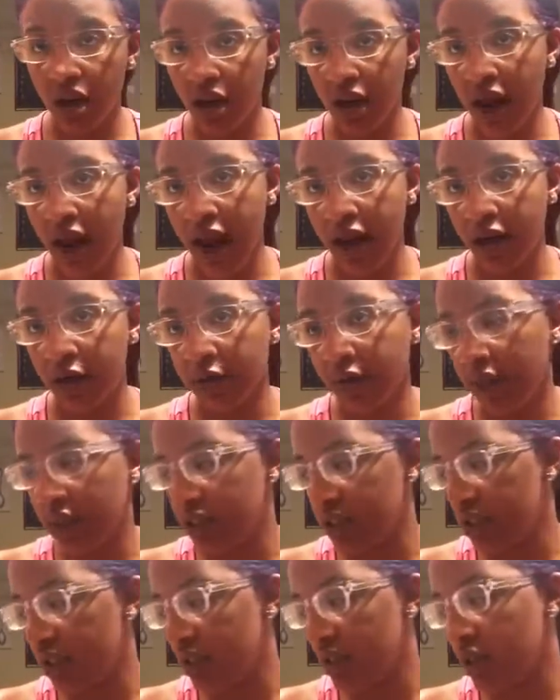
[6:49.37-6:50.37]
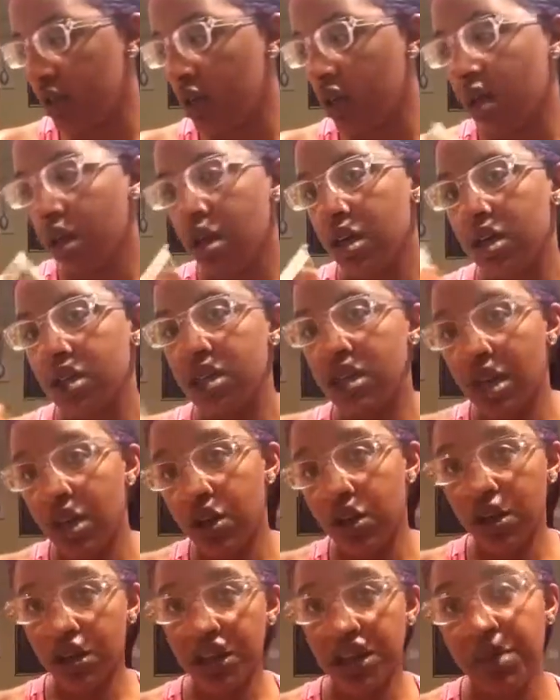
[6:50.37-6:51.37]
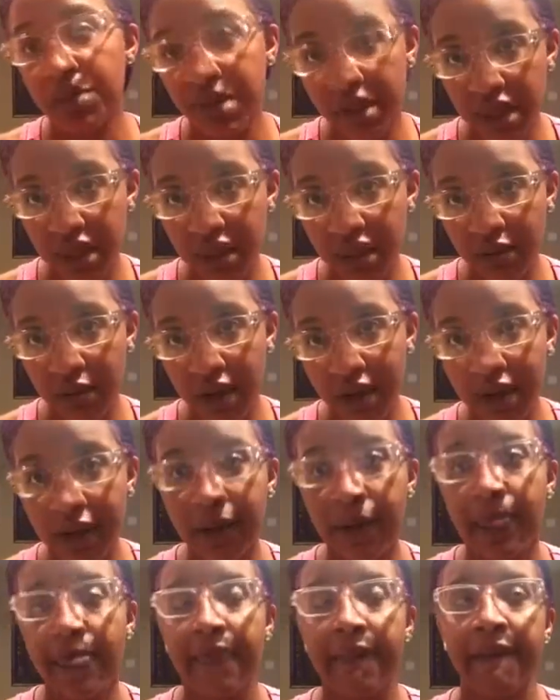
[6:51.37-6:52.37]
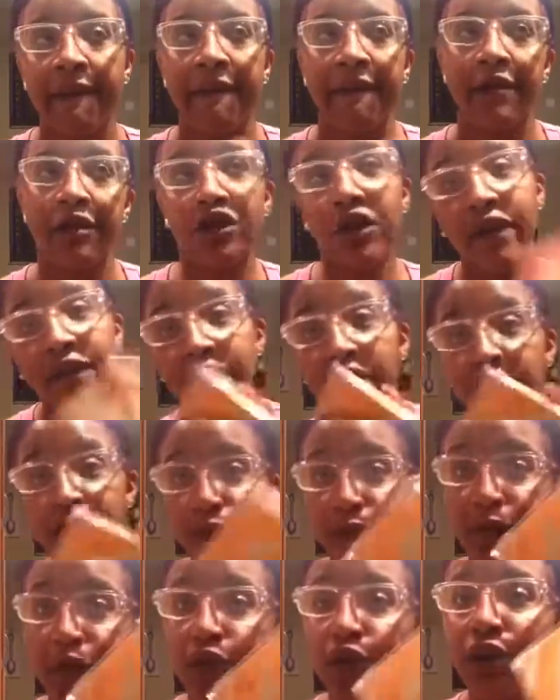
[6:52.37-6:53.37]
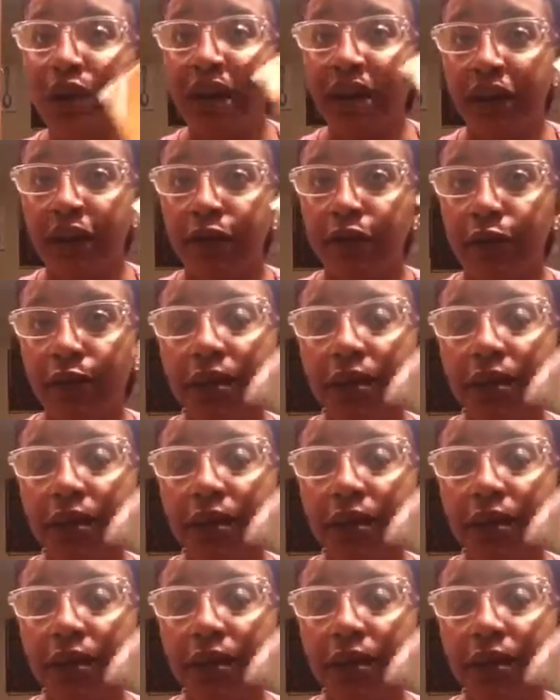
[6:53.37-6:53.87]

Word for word: an item that she's or shipping to somebody. So I figured this would be a cute idea for